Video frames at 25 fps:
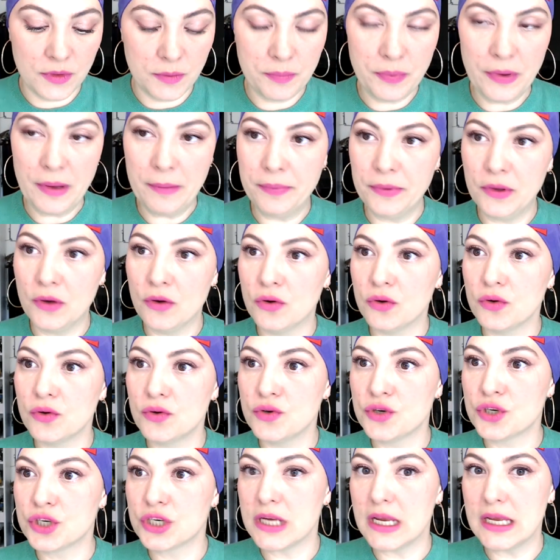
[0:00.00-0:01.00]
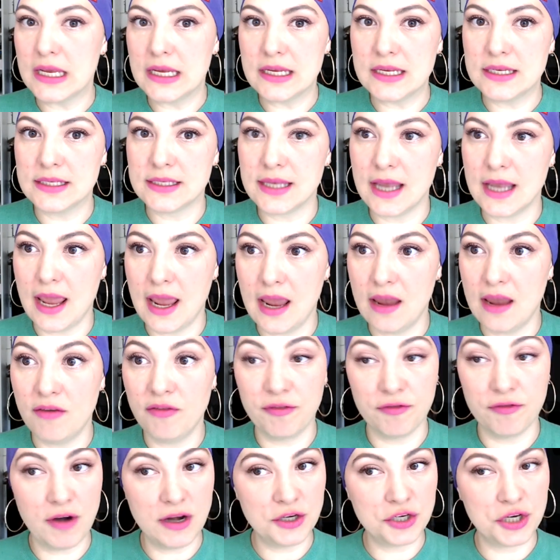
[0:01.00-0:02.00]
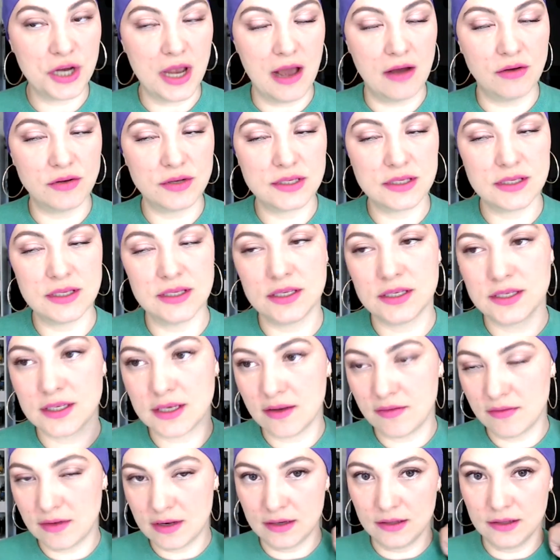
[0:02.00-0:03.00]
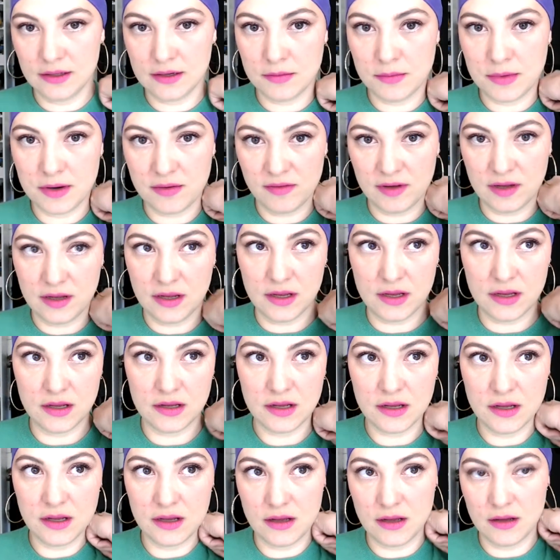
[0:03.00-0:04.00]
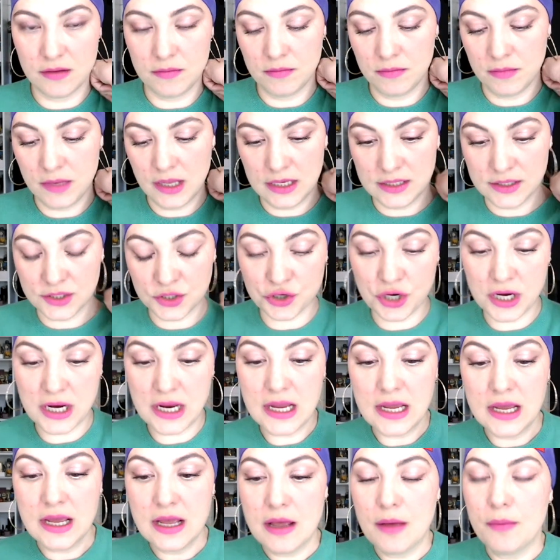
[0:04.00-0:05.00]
Papillon Rouge is a French house. Let's give it a little bit of a history.